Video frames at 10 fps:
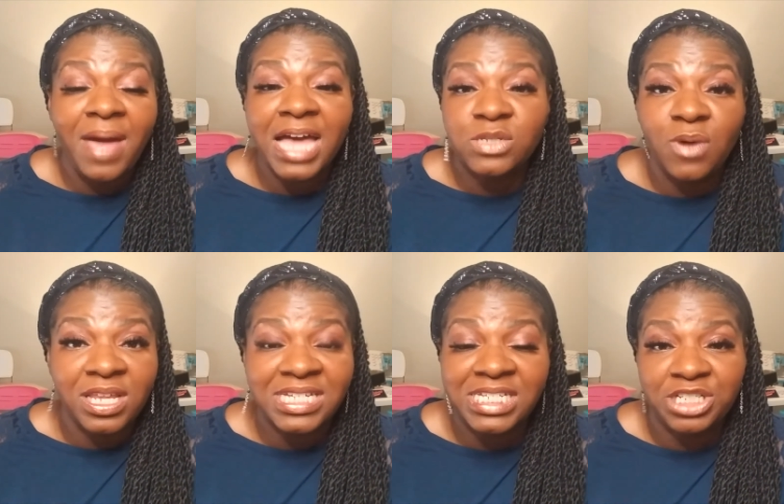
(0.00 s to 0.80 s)
as well
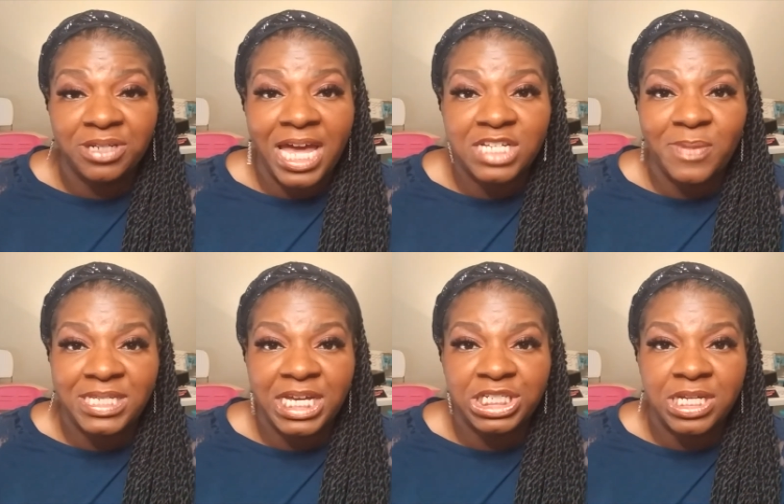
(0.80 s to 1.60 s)
as district
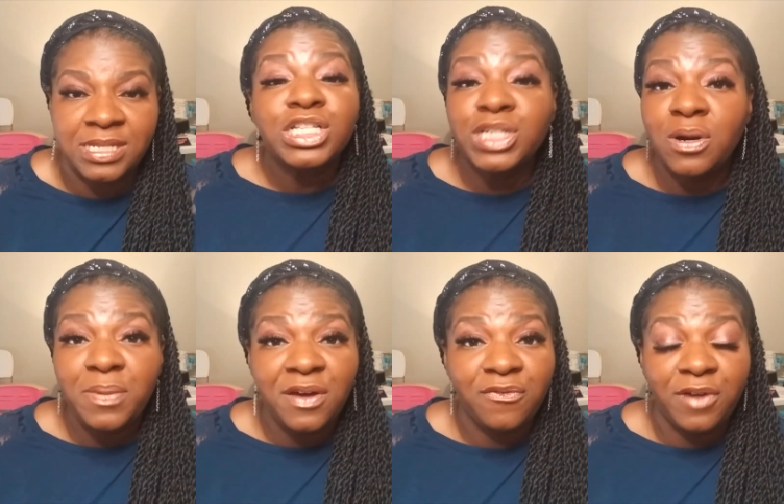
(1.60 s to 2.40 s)
expectations. Don't be
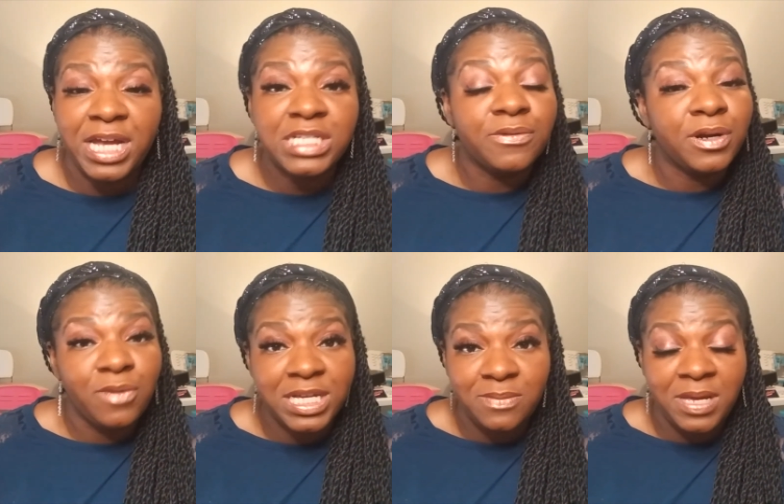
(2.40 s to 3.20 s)
afraid to
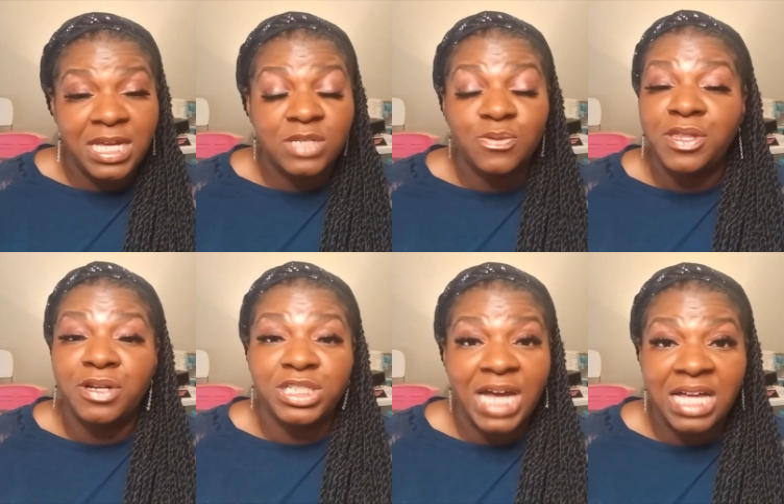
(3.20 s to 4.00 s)
request meetings with your
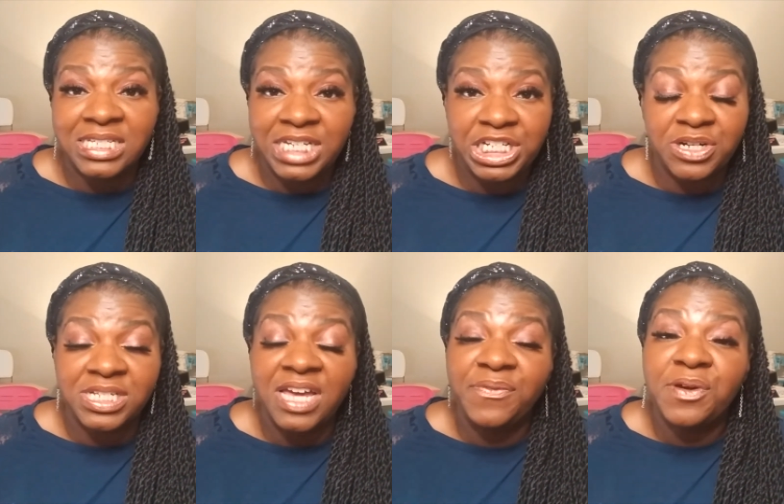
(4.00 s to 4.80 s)
child's teachers
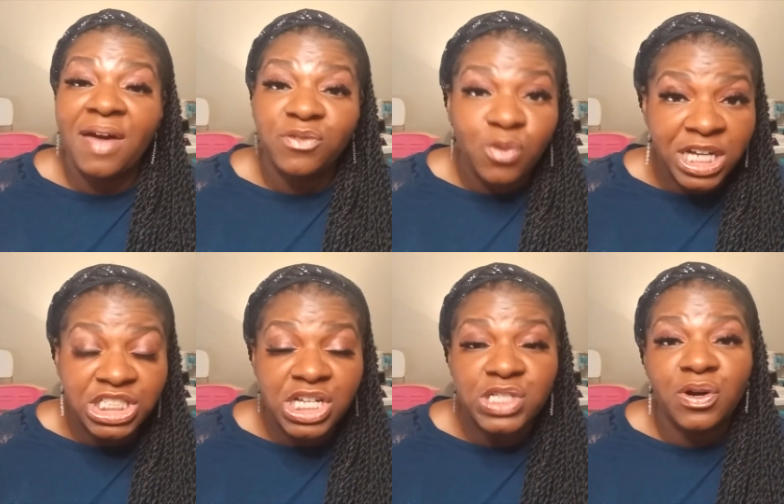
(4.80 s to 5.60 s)
if you have
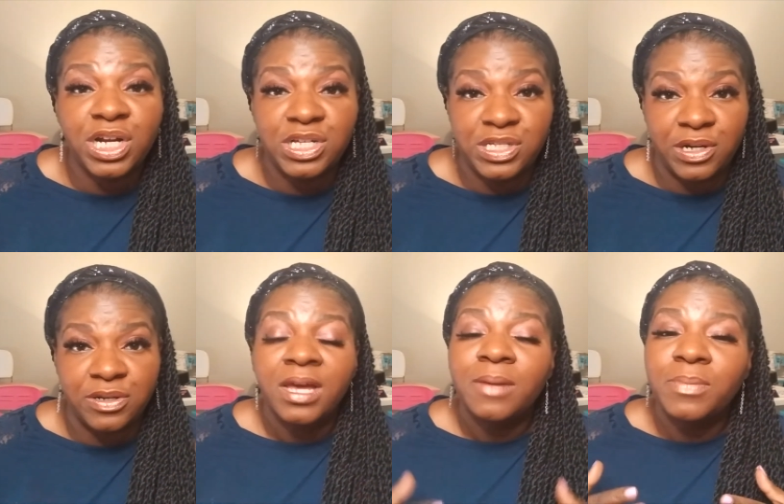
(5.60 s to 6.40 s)
questions or
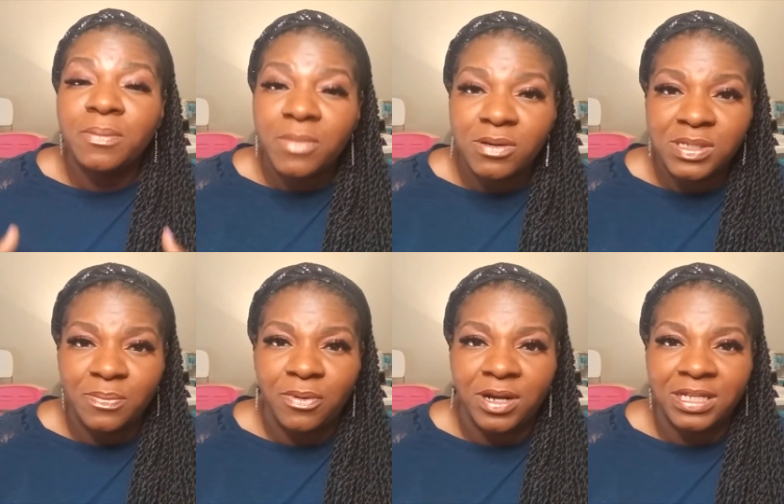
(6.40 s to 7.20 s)
concerns. But most
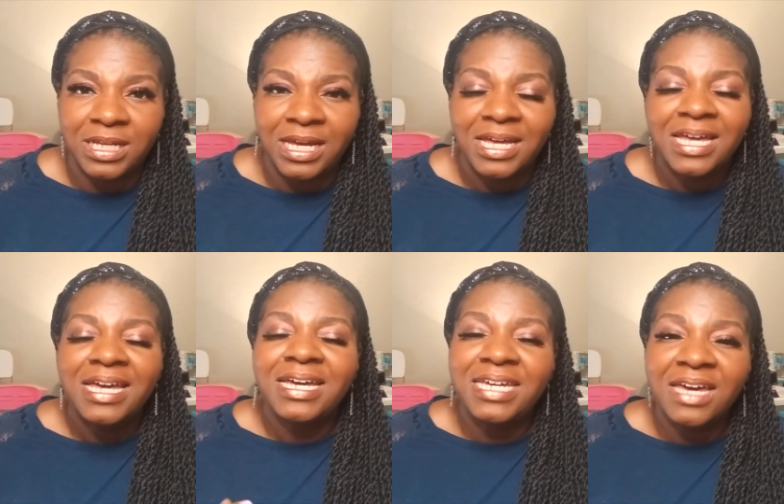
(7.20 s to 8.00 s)
importantly,
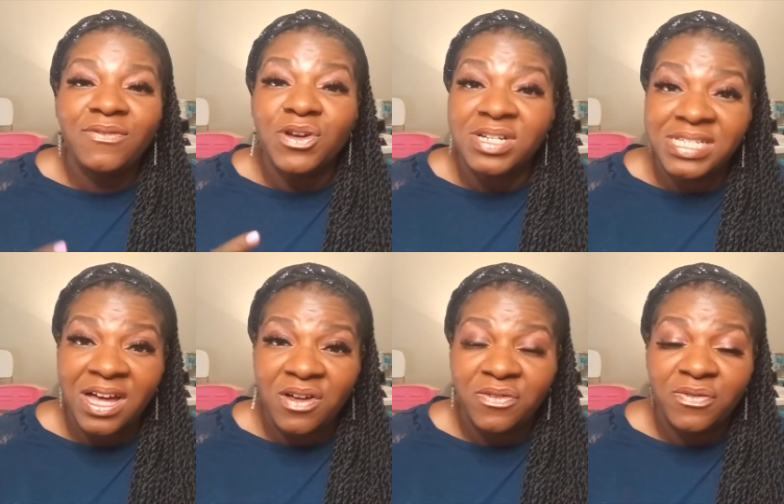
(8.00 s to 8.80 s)
give
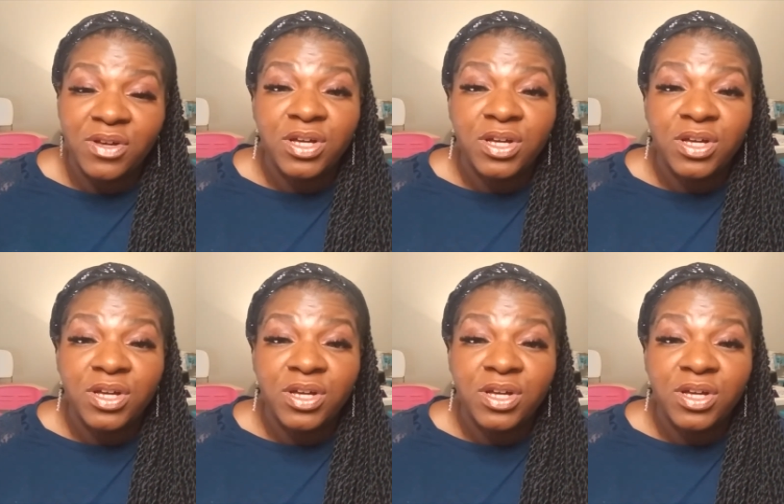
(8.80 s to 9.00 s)
yourself,